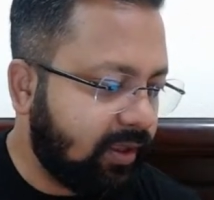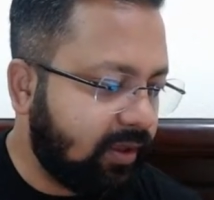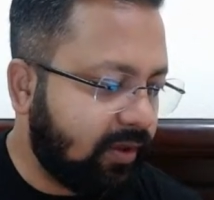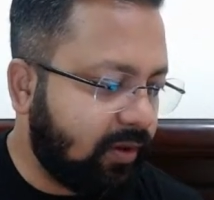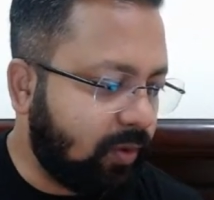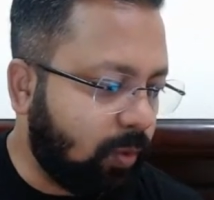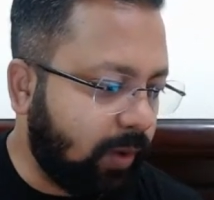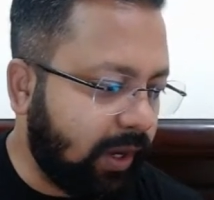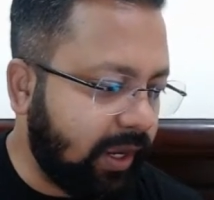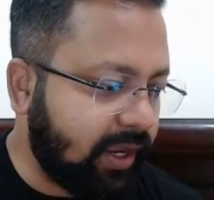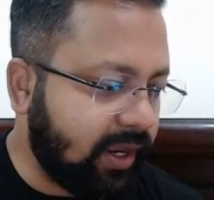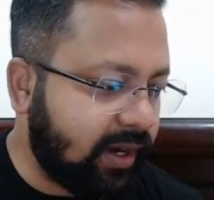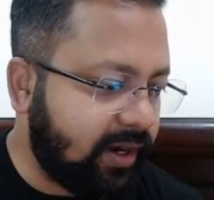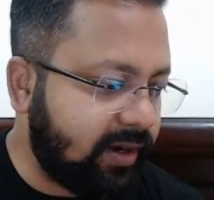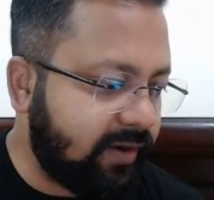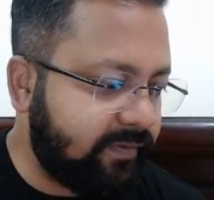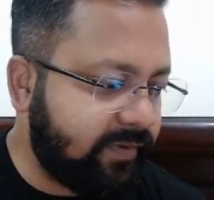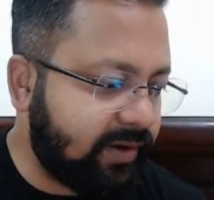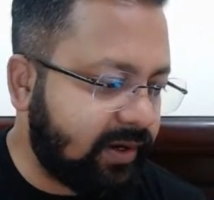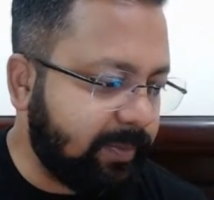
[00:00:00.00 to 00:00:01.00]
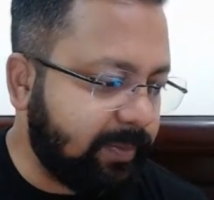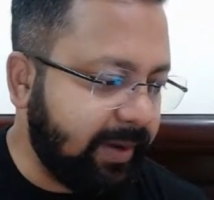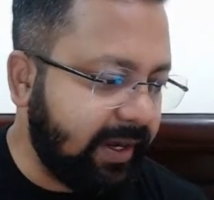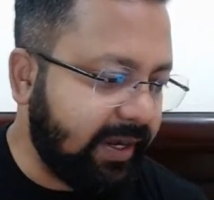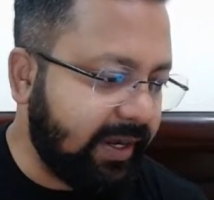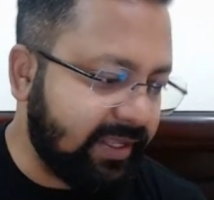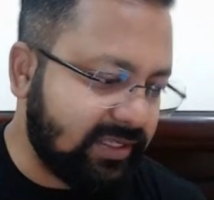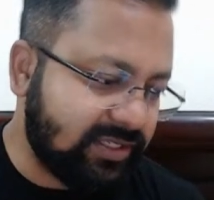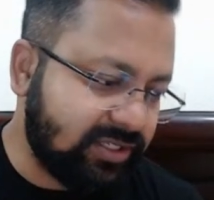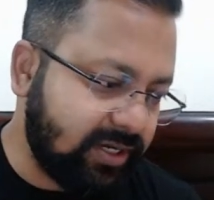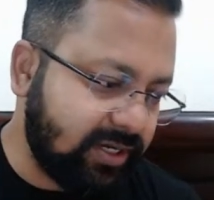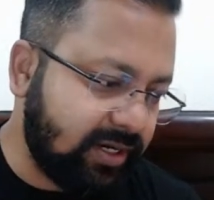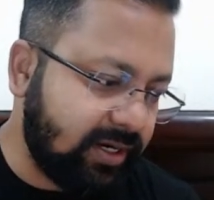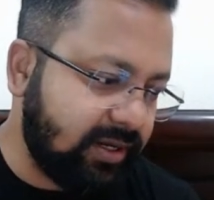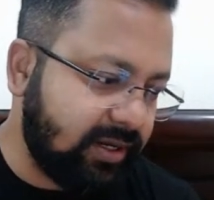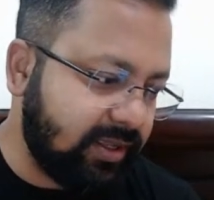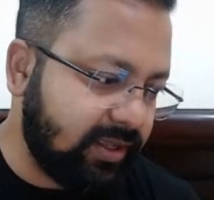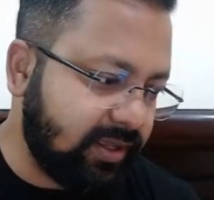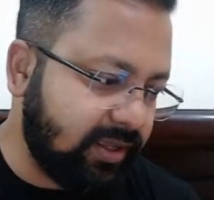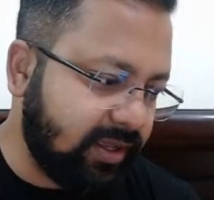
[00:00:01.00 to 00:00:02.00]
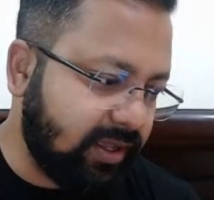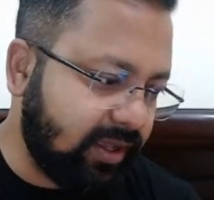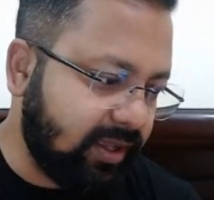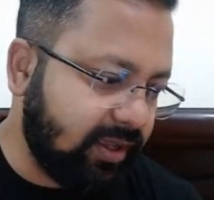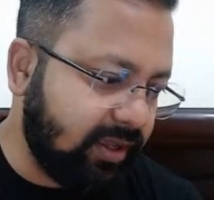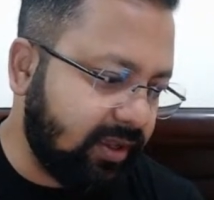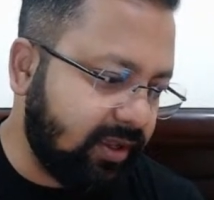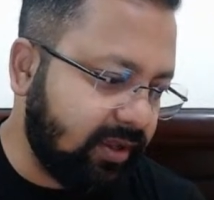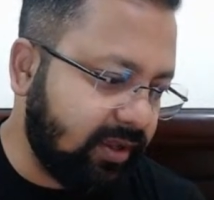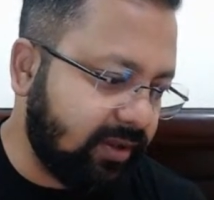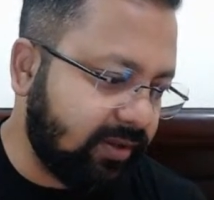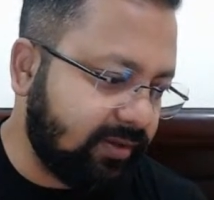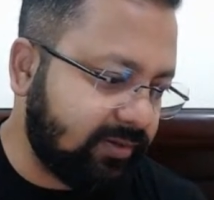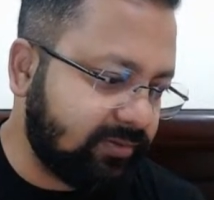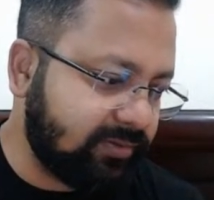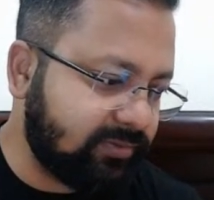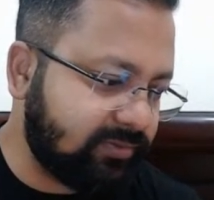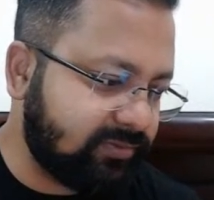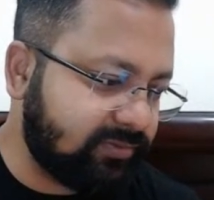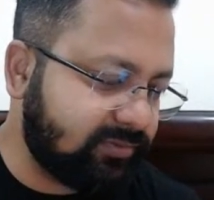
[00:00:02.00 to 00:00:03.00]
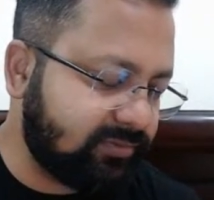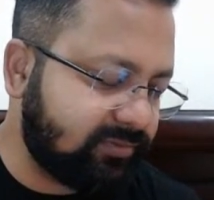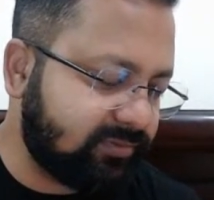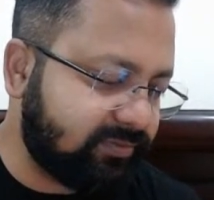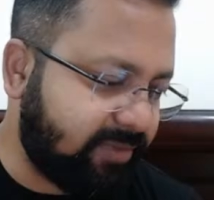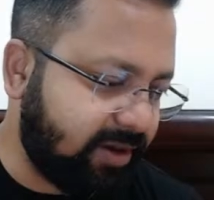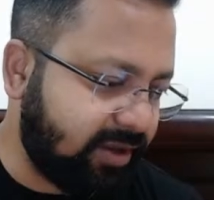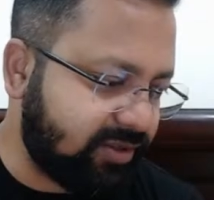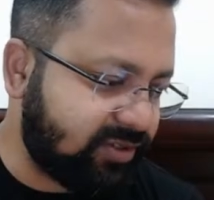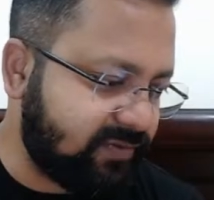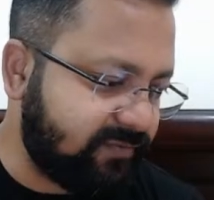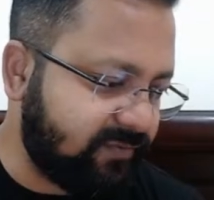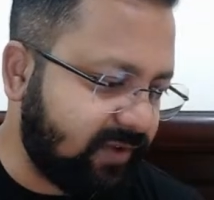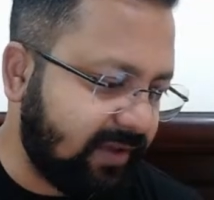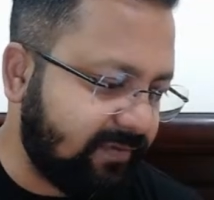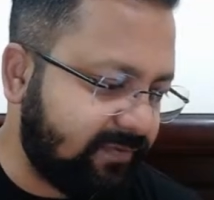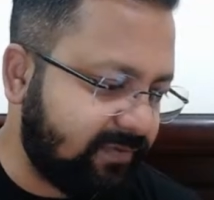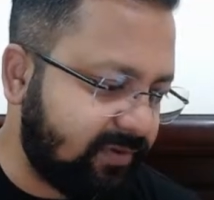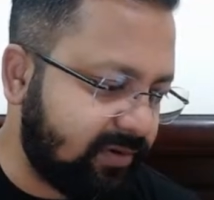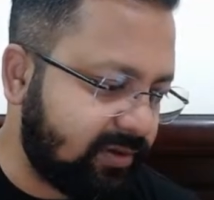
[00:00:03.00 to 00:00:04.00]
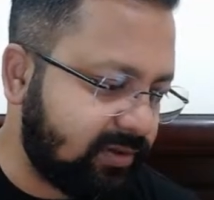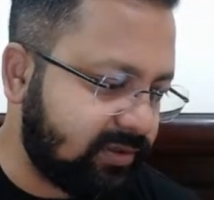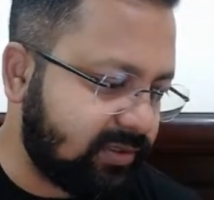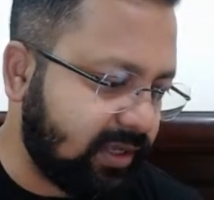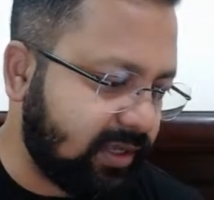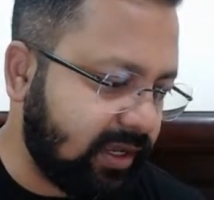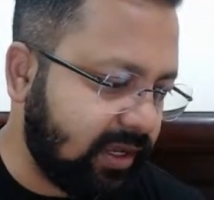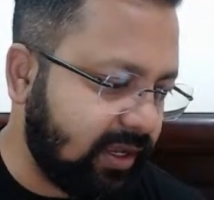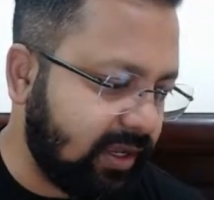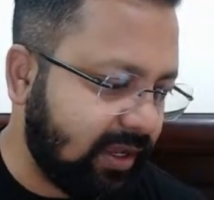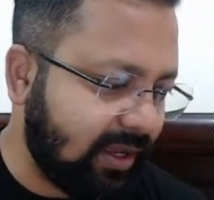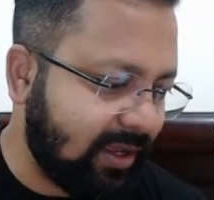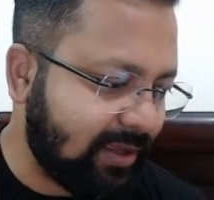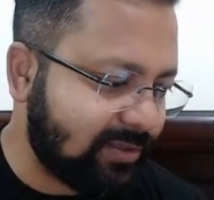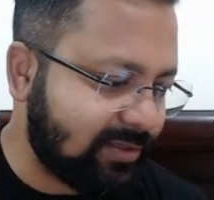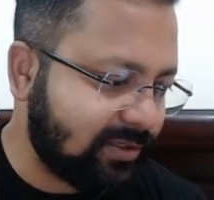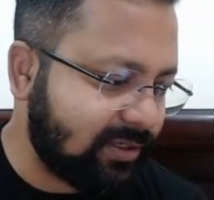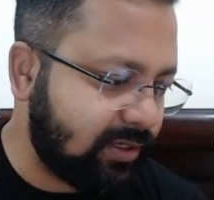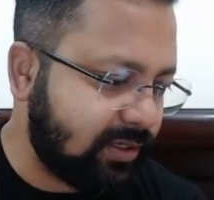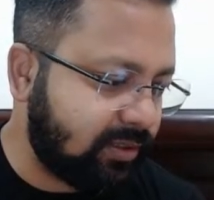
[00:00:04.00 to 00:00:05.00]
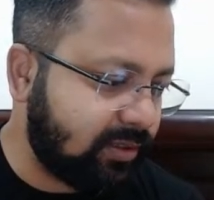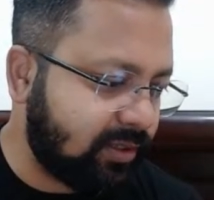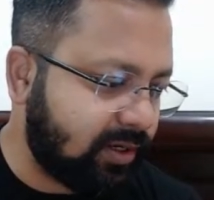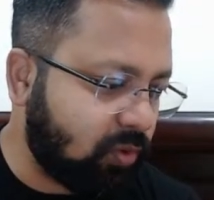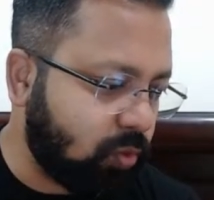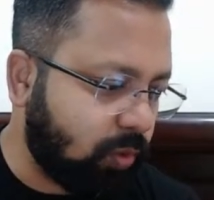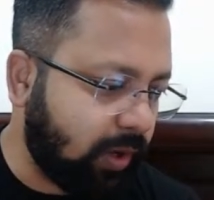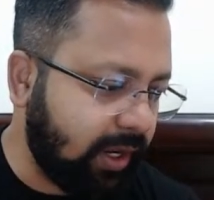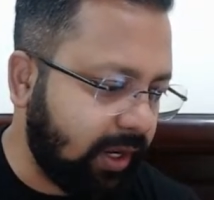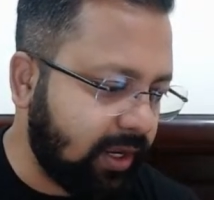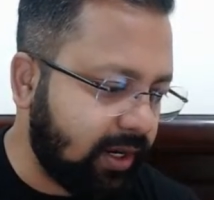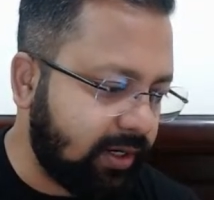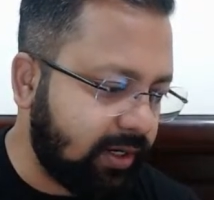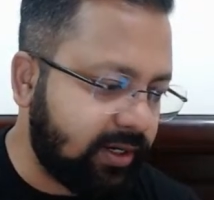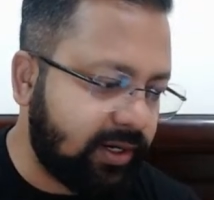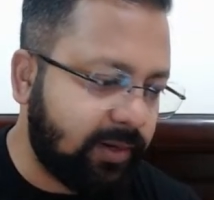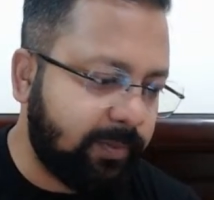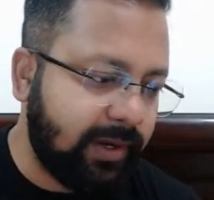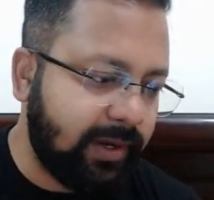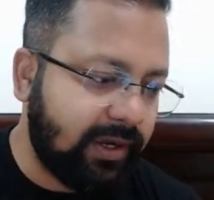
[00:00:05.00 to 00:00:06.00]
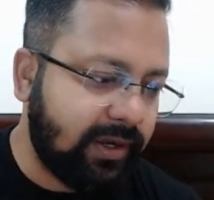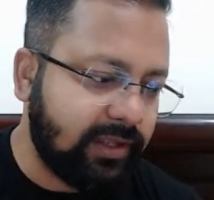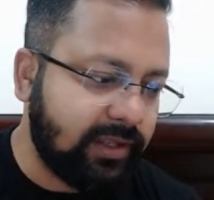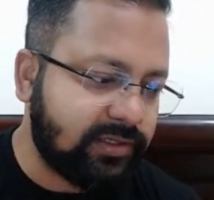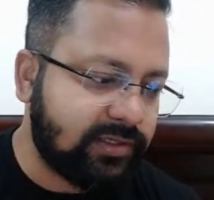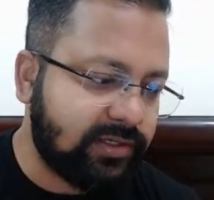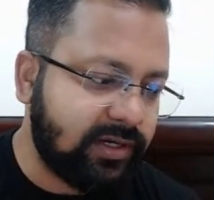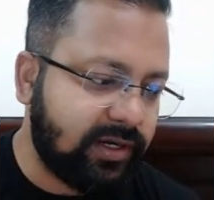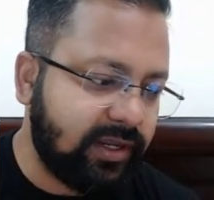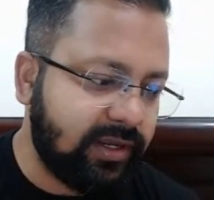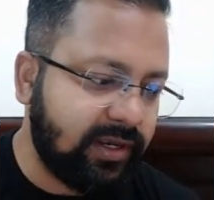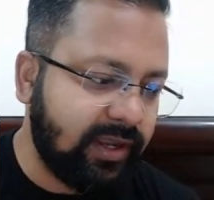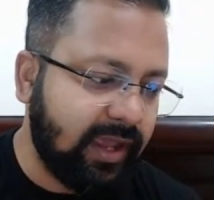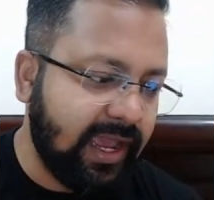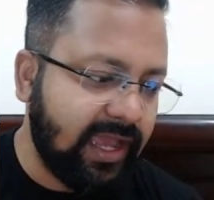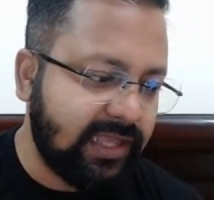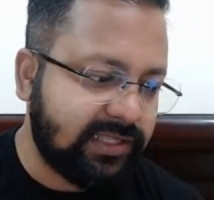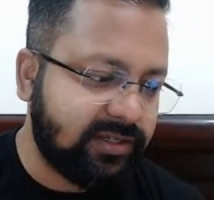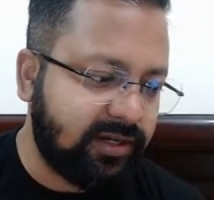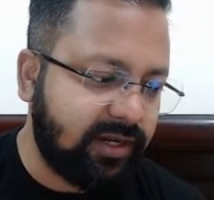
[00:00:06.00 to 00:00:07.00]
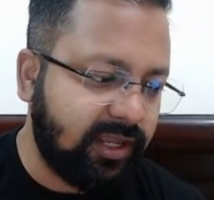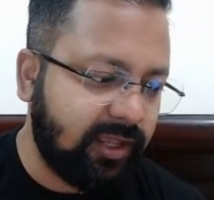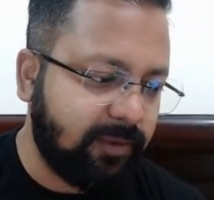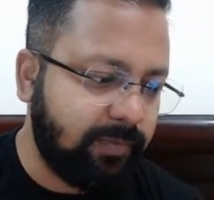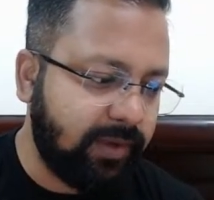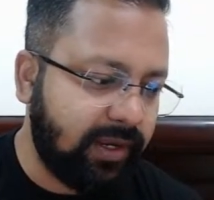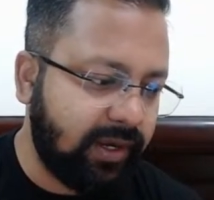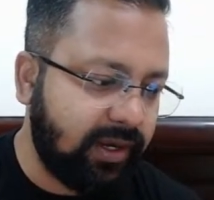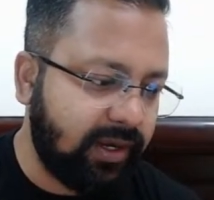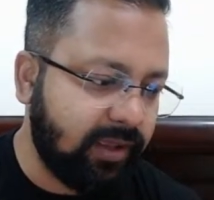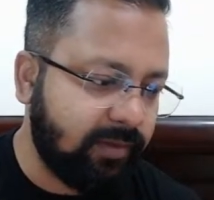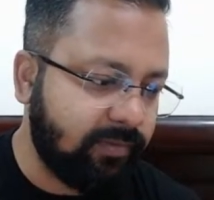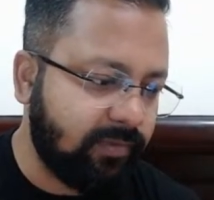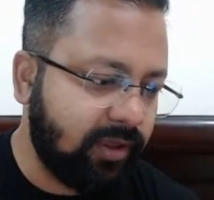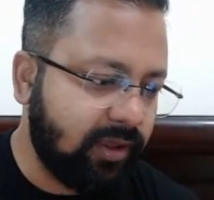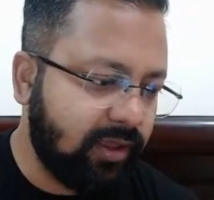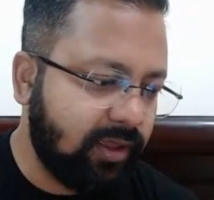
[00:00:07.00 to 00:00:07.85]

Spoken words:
Why can't it be tested? Brazen Waffle is asking that why can't it be tested in an acidic medium?